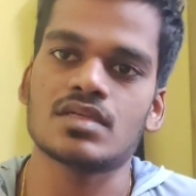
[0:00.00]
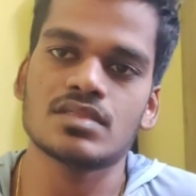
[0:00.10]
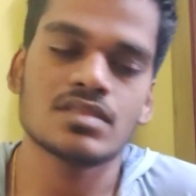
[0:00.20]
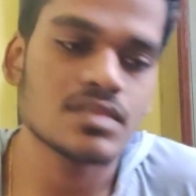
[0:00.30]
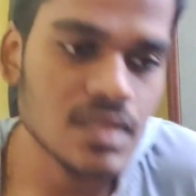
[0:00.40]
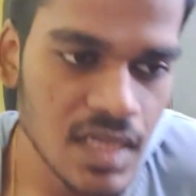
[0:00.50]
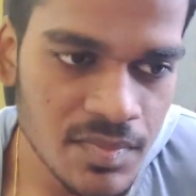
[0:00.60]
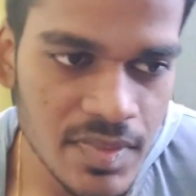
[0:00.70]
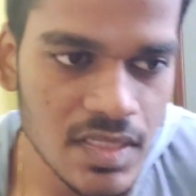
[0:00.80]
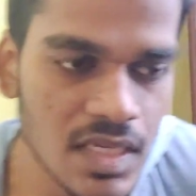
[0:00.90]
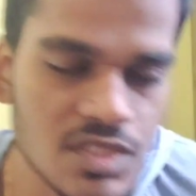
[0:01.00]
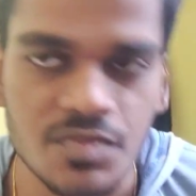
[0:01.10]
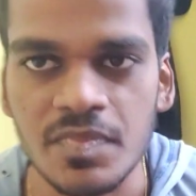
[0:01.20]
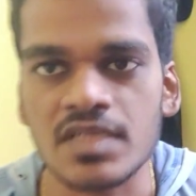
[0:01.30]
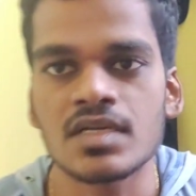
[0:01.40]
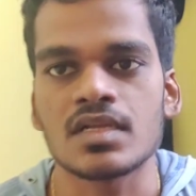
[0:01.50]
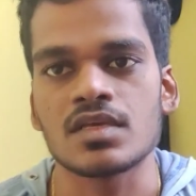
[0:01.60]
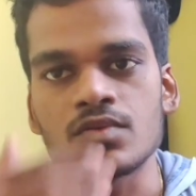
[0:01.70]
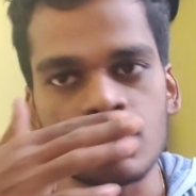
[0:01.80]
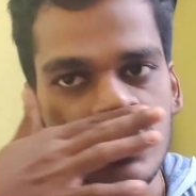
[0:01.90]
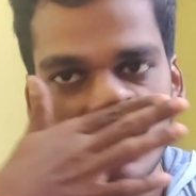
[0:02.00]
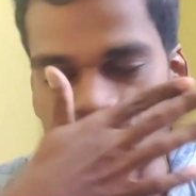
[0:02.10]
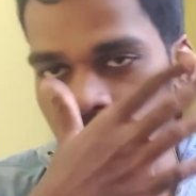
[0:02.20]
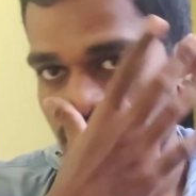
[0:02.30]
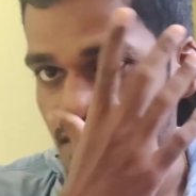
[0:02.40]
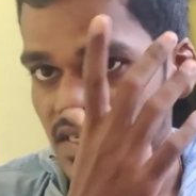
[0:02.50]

That can be expected in a U-shaped sound